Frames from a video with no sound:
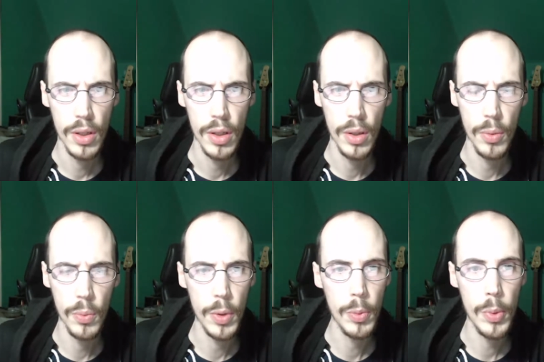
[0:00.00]

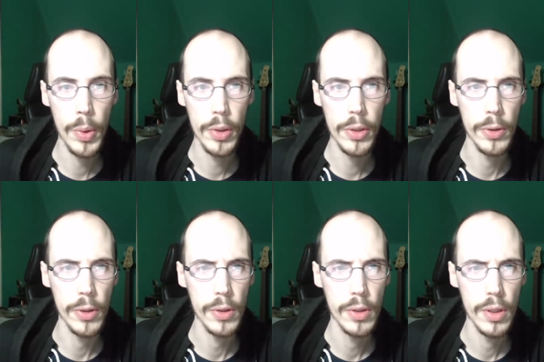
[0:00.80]
when we were
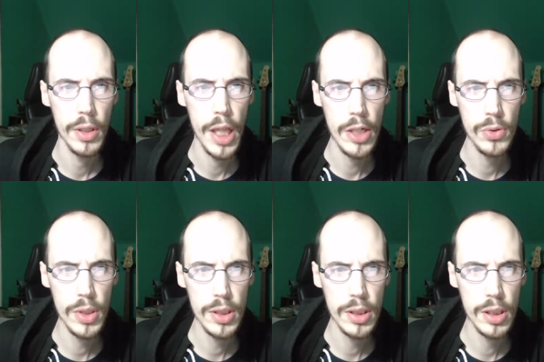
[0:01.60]
little.
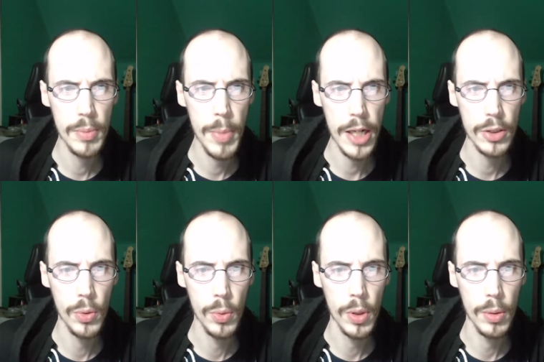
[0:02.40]
Entrance to
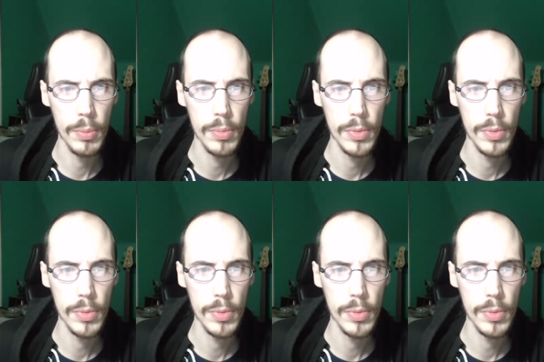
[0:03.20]
Magical Worm.